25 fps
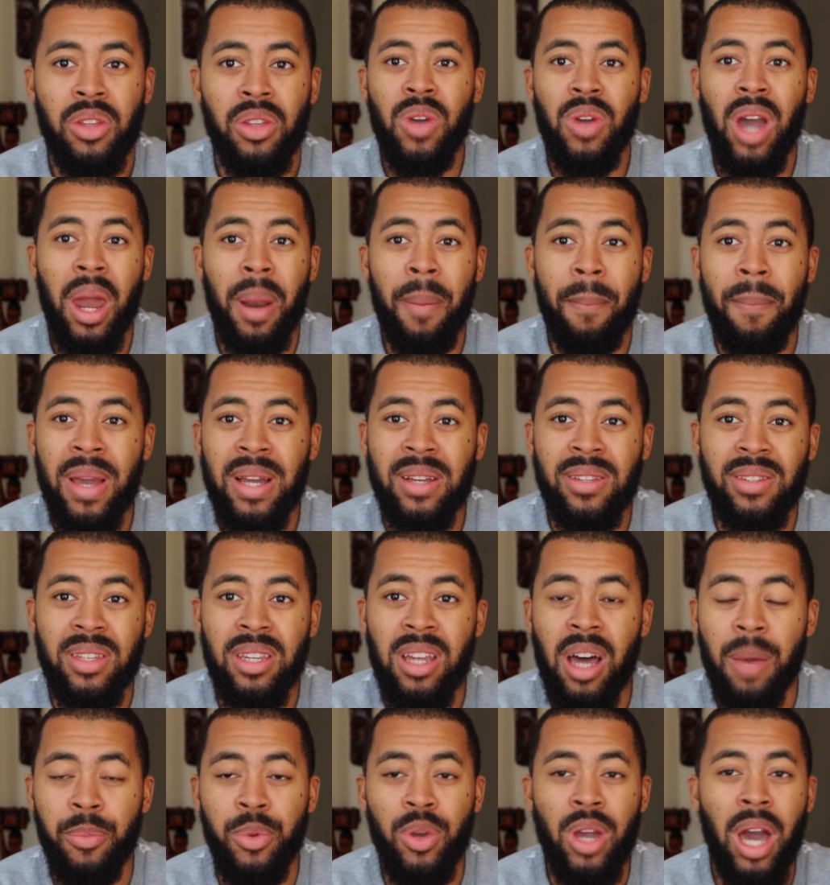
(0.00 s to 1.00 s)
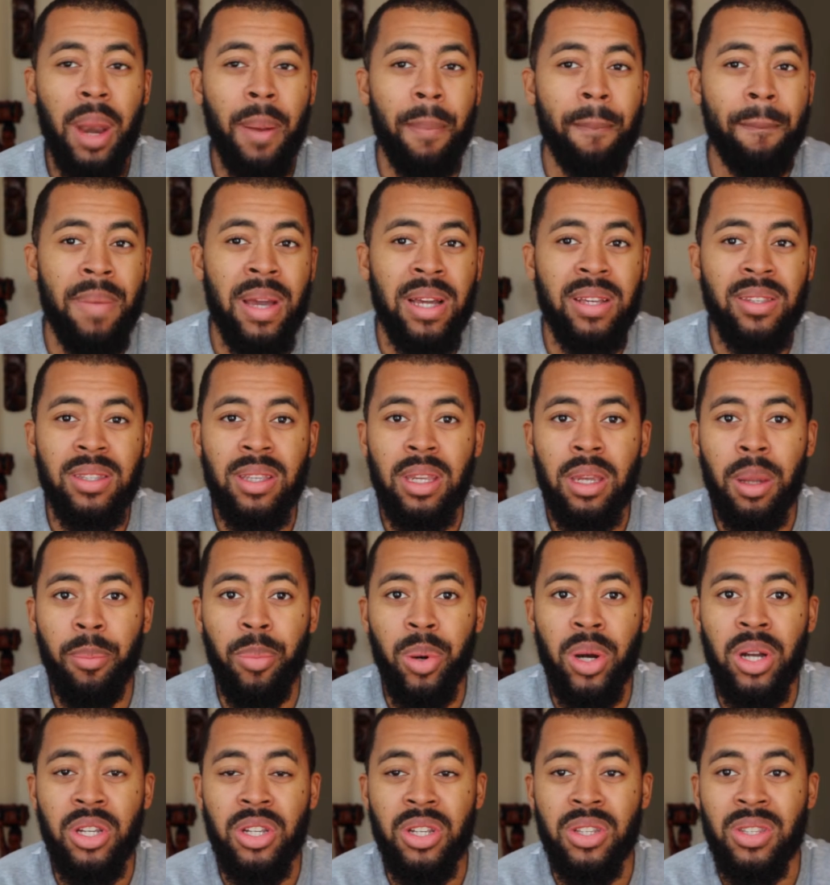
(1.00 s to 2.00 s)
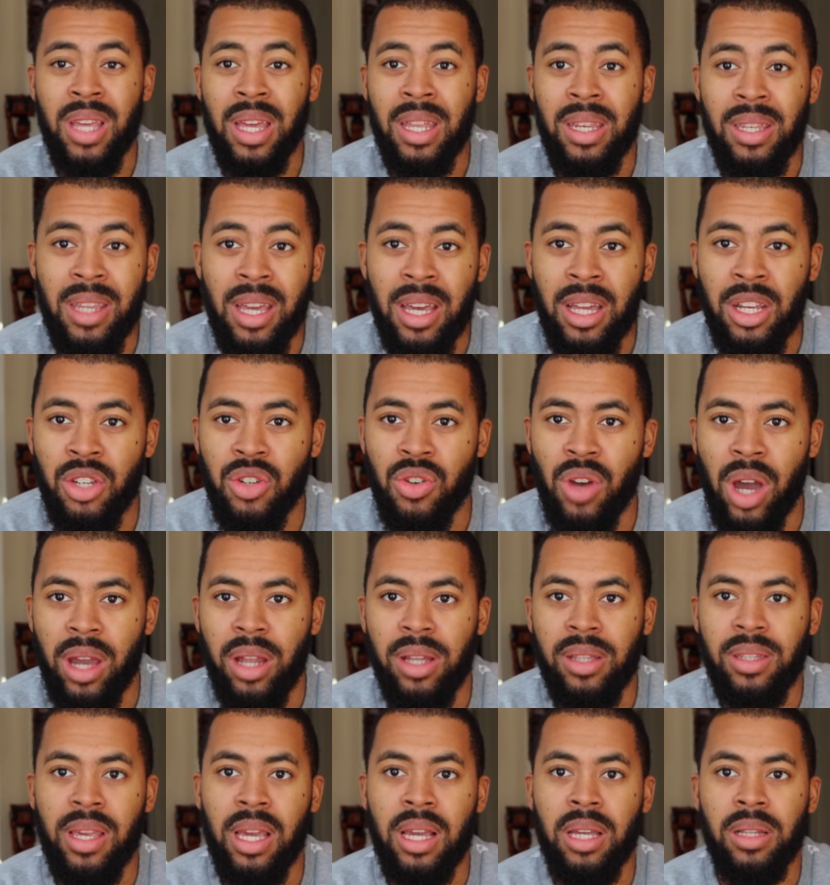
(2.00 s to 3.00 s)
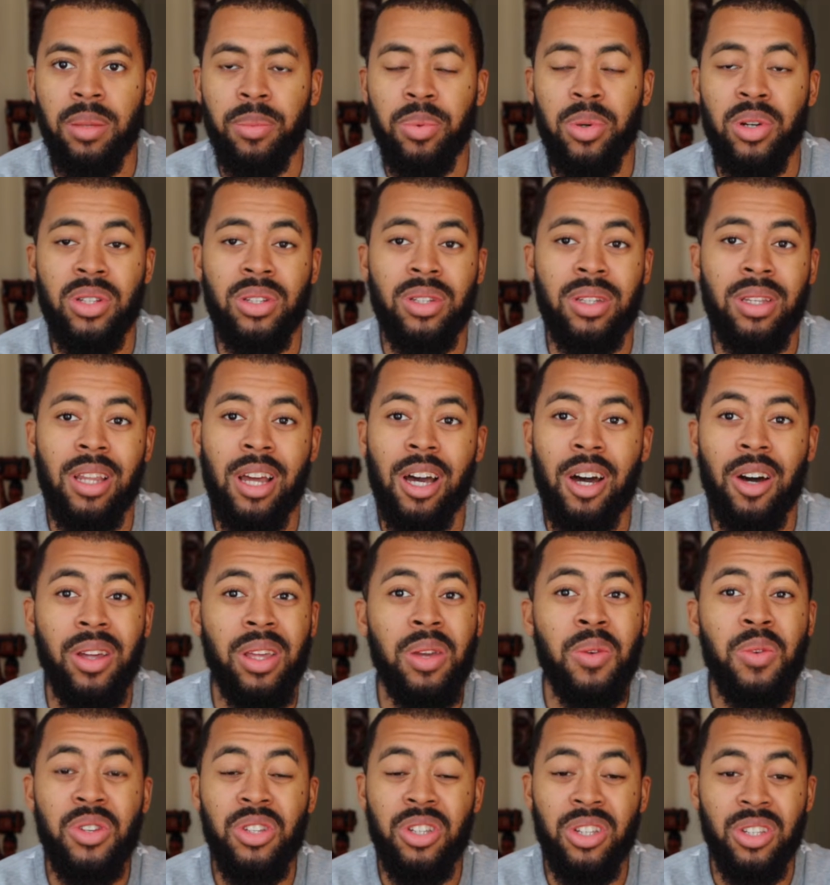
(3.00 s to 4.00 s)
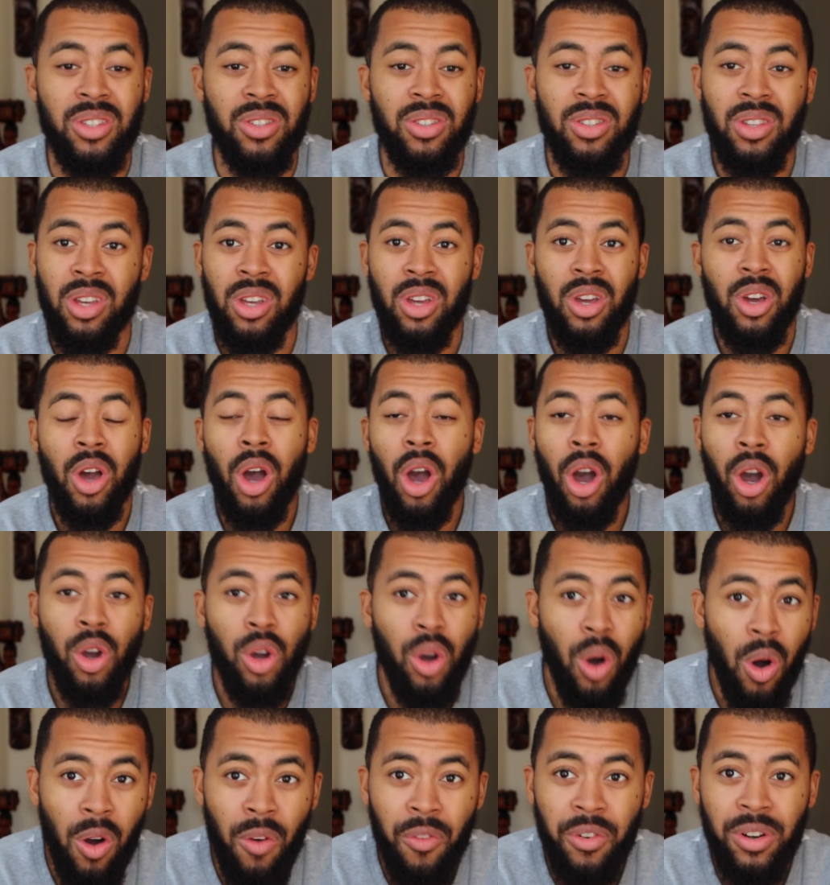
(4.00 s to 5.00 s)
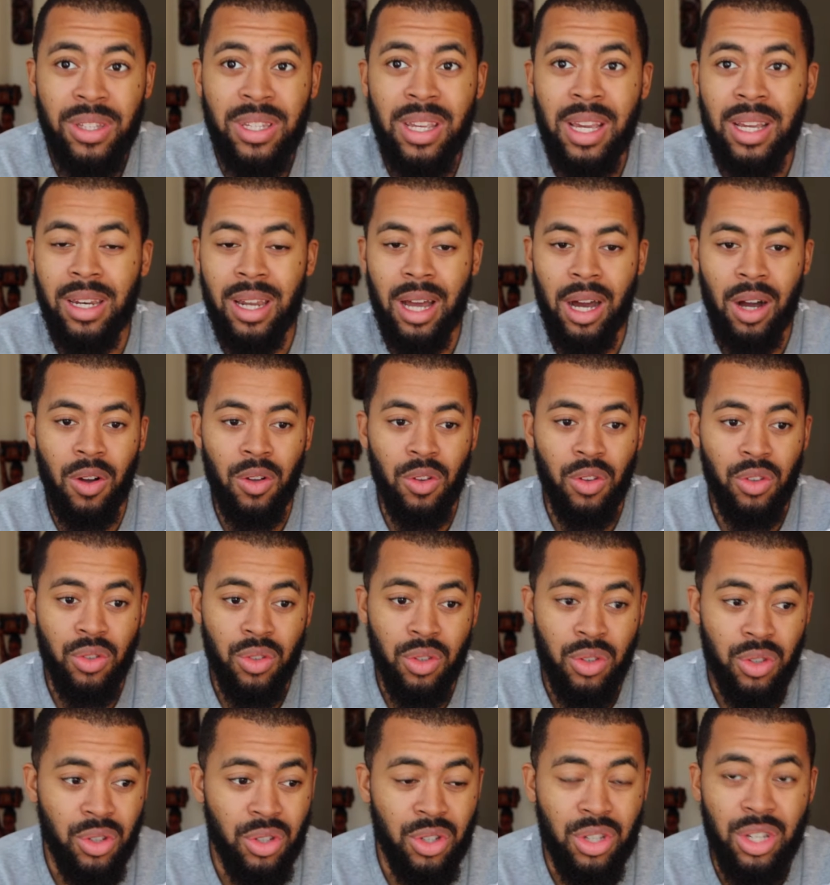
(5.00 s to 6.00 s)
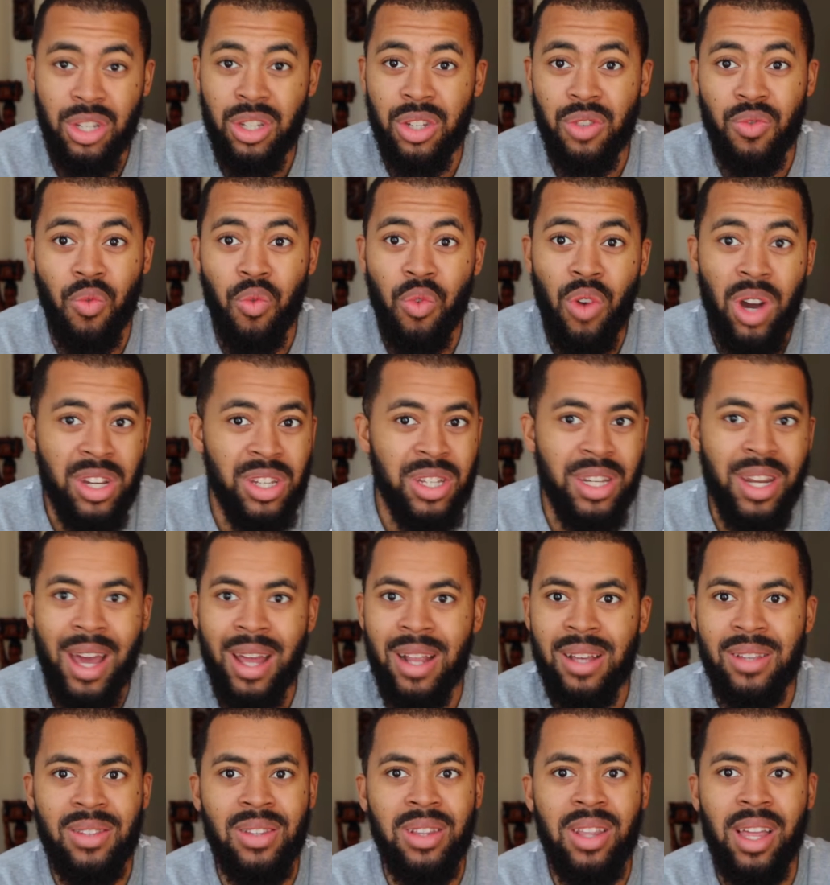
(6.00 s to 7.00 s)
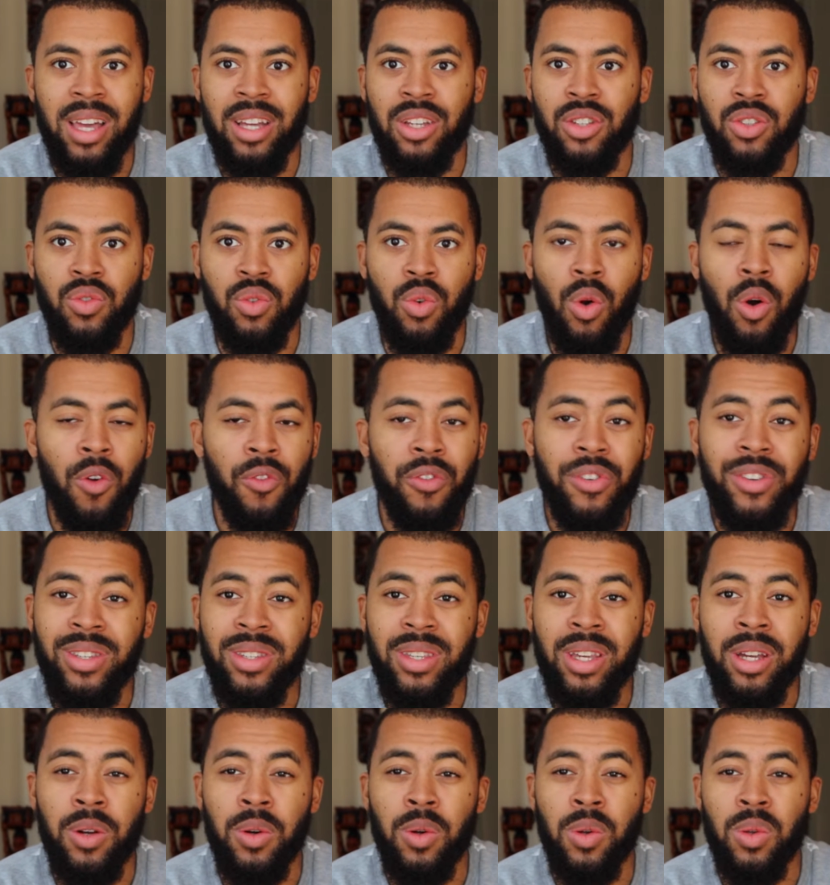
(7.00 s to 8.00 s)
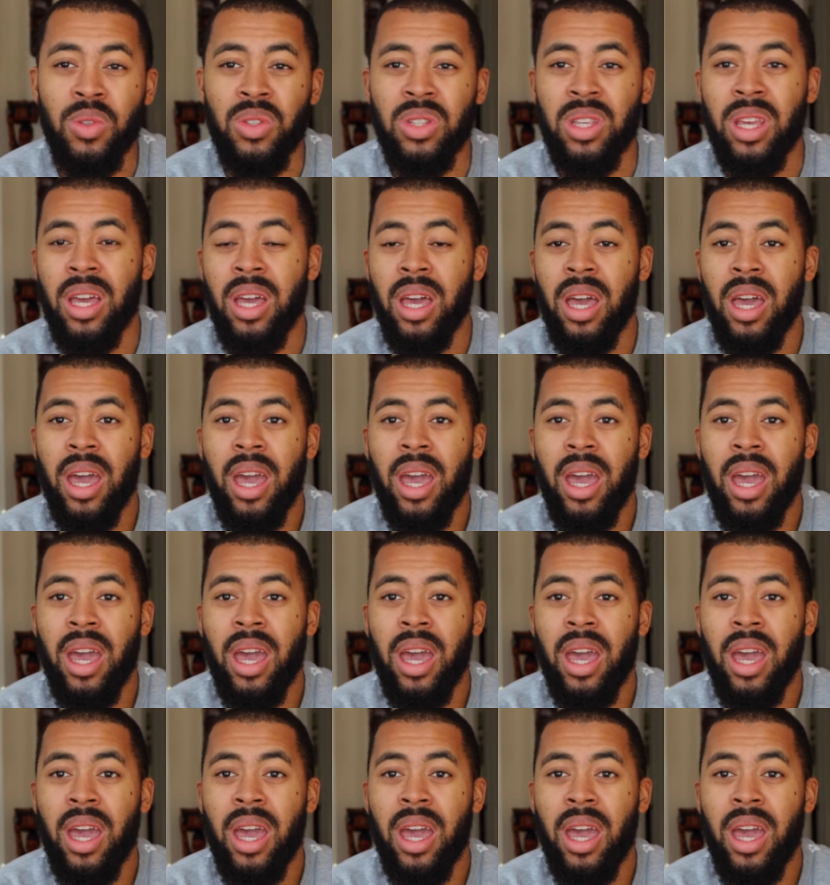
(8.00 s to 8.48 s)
got to mix it up. You got to mix in the punches and then try to take the person down. He was just going for takedowns, just rushing at his legs, going for singles.